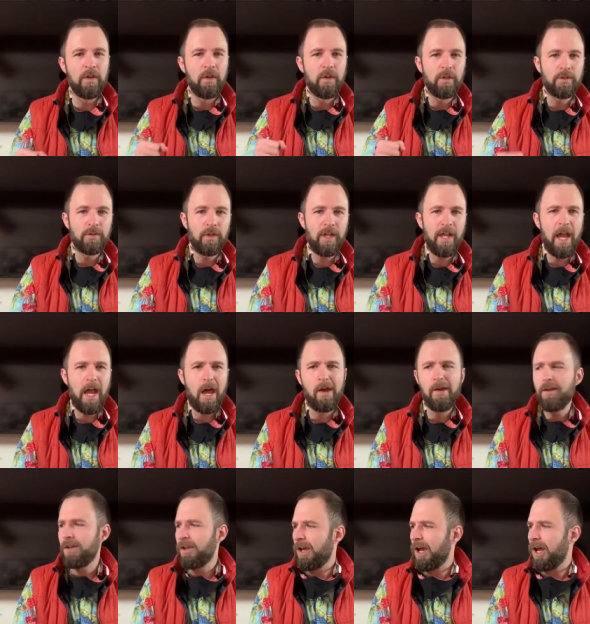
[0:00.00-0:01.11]
So yeah,
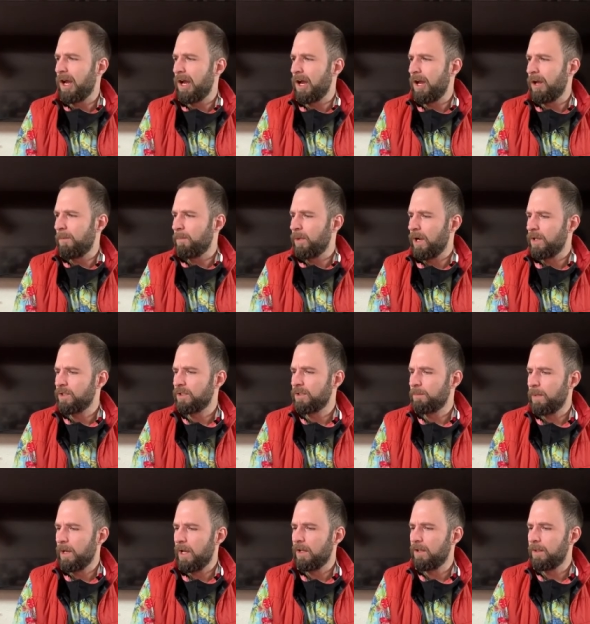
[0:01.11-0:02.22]
Project
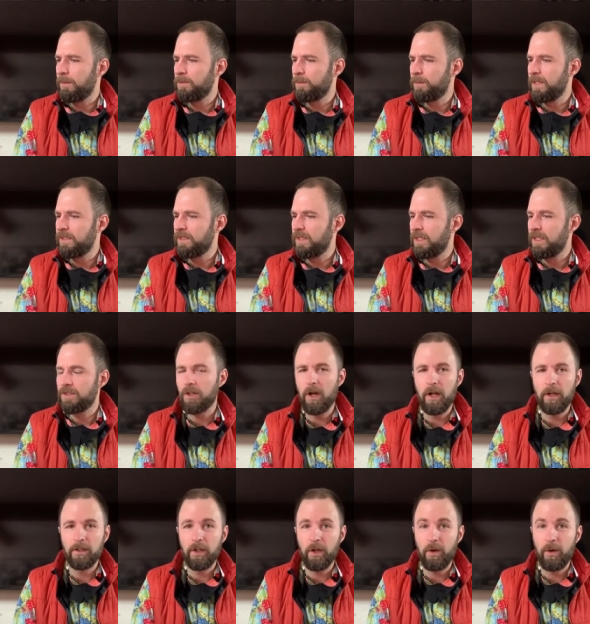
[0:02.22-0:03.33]
Apocalypse PC is
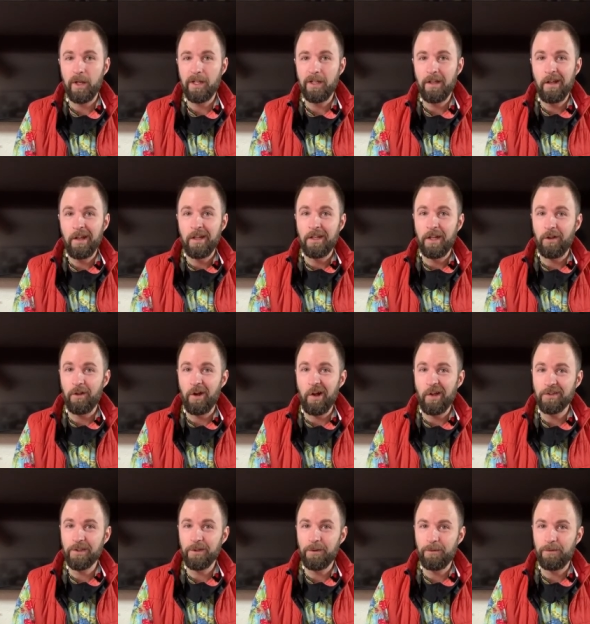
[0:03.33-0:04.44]
ongoing. Now
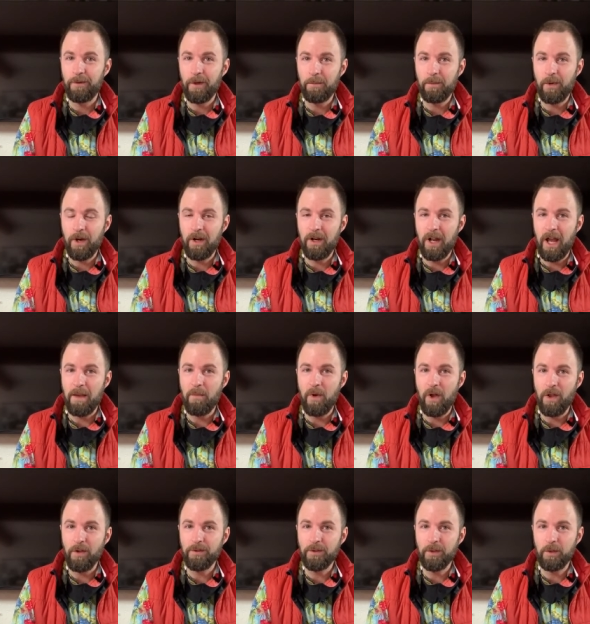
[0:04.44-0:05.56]
also the fun part, I'm
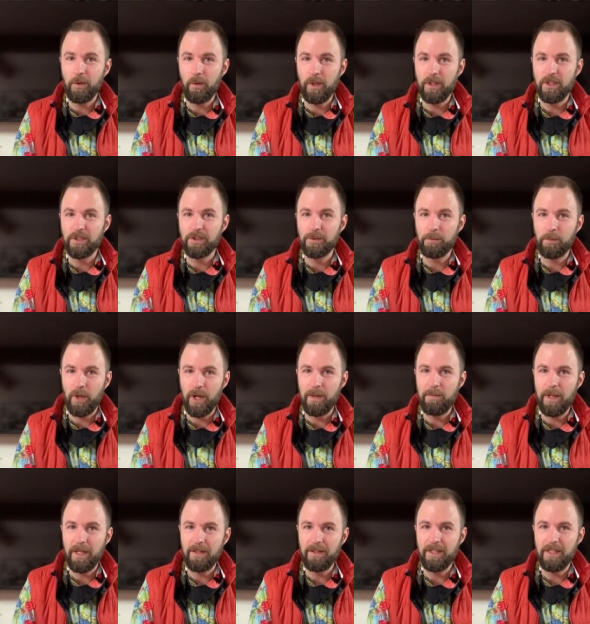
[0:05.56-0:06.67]
also going to spray
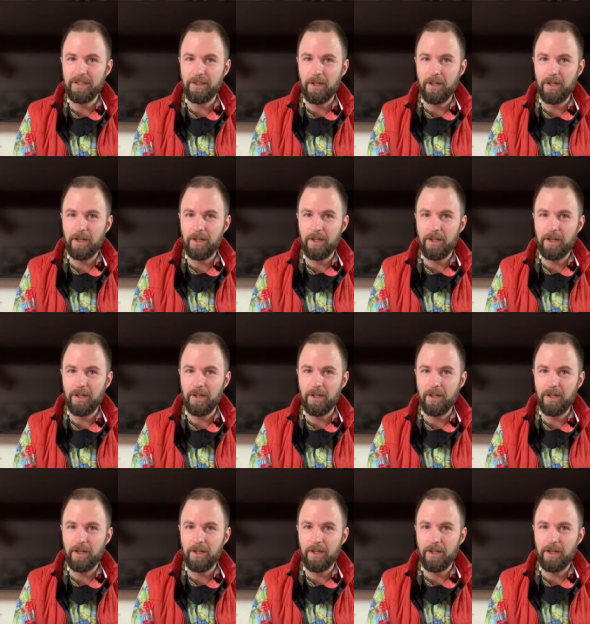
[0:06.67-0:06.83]
paint these